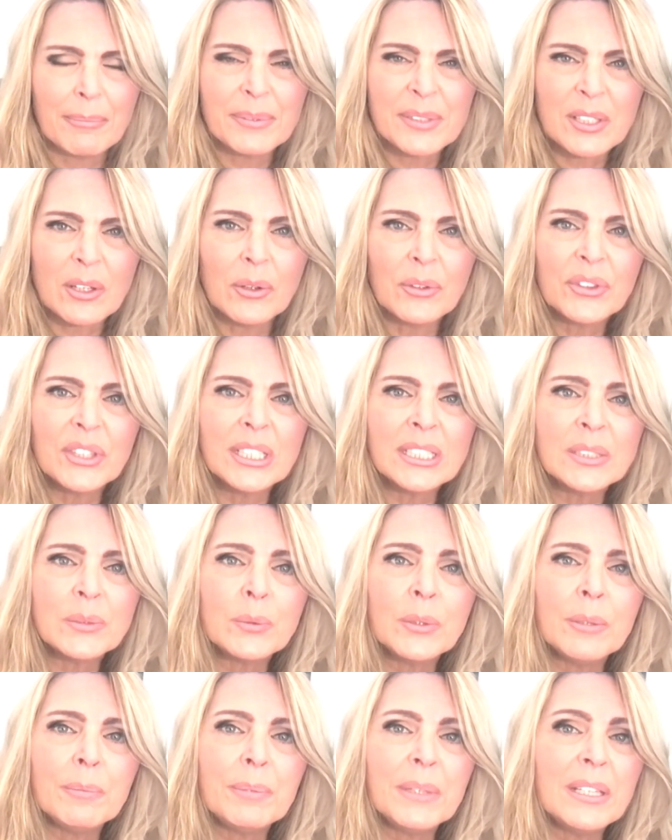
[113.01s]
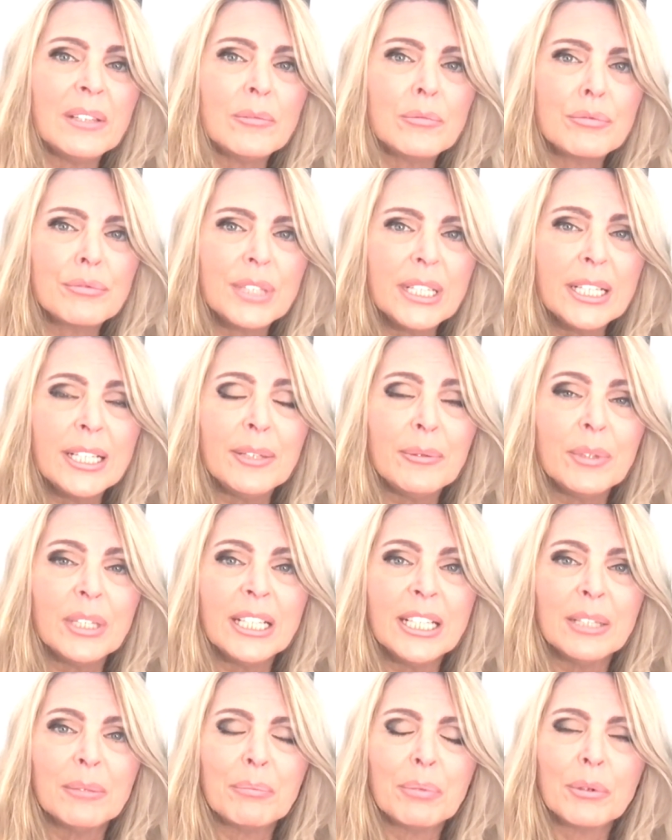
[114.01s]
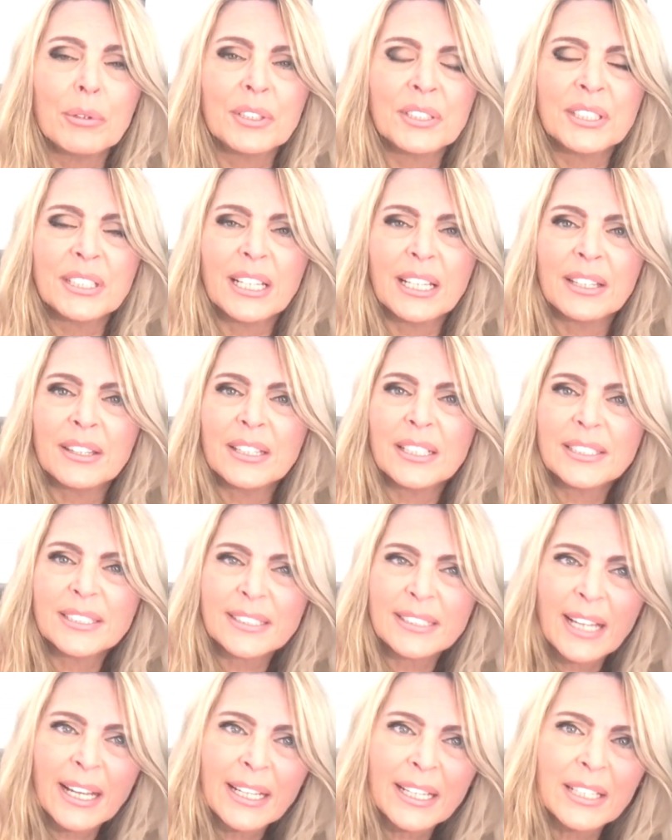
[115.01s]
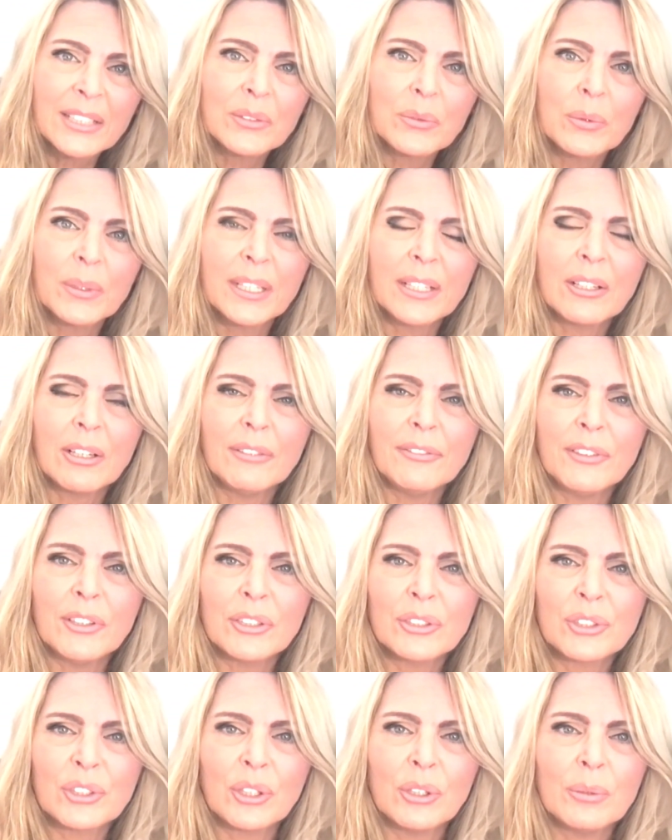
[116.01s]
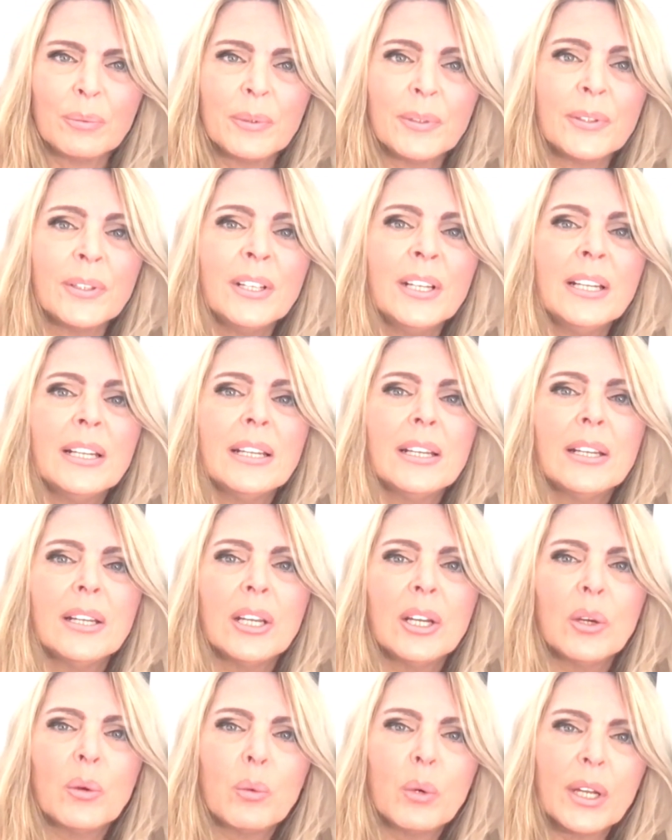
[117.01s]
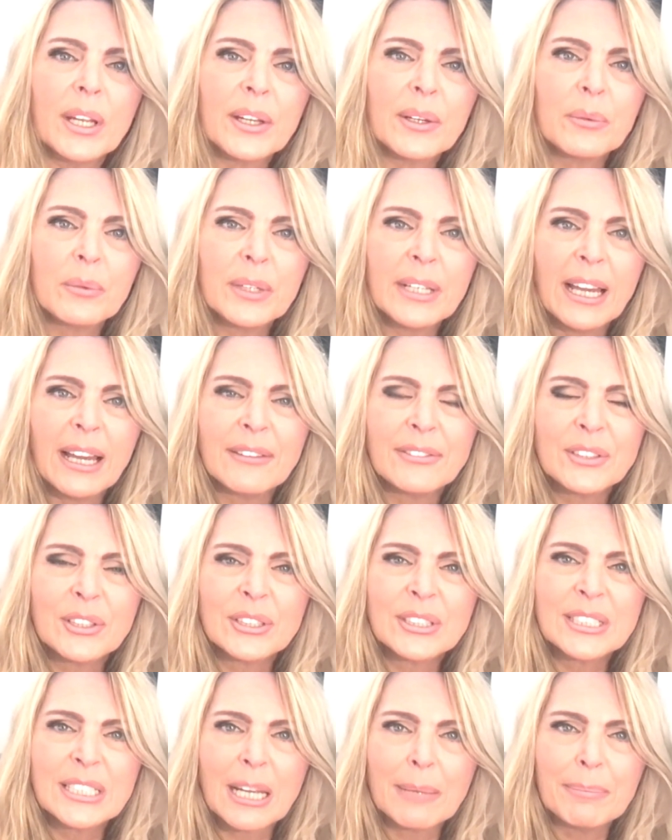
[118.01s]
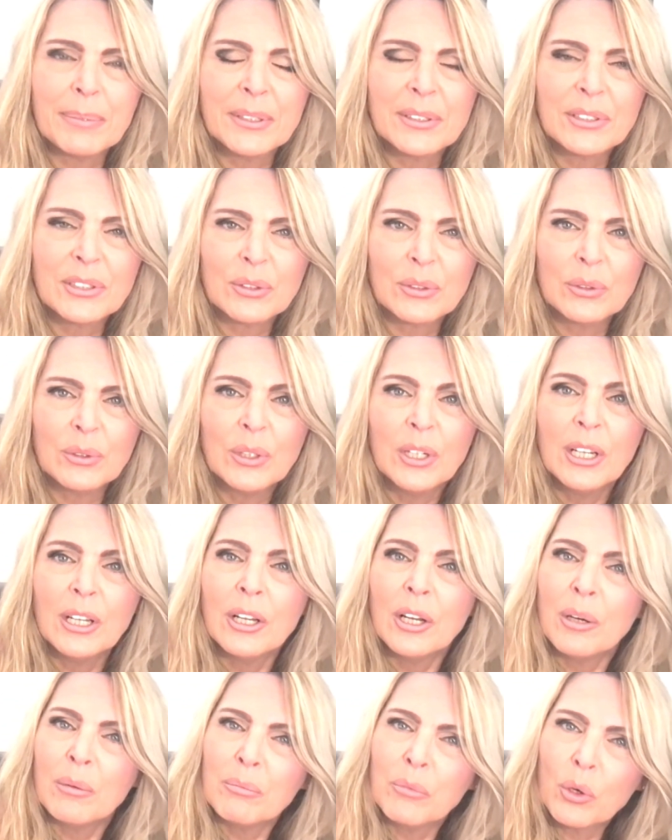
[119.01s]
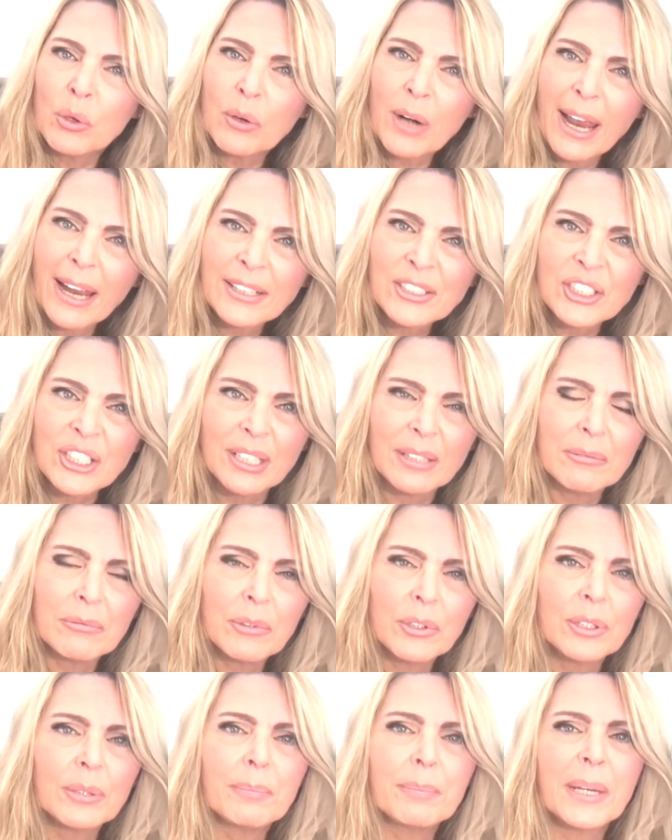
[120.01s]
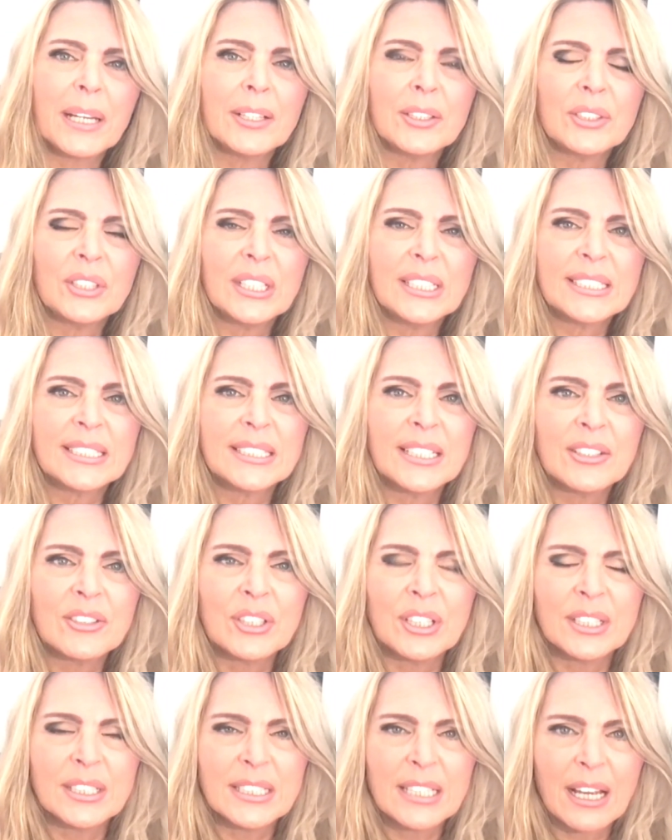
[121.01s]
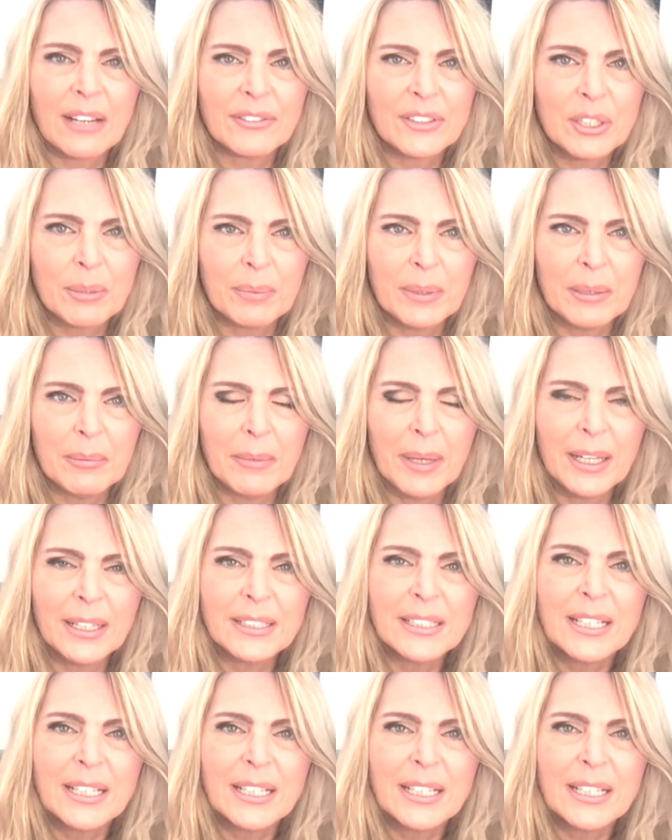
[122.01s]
So this will be really, really important in the second week of October, where we have to step into more action, where bigger decisions have to be made.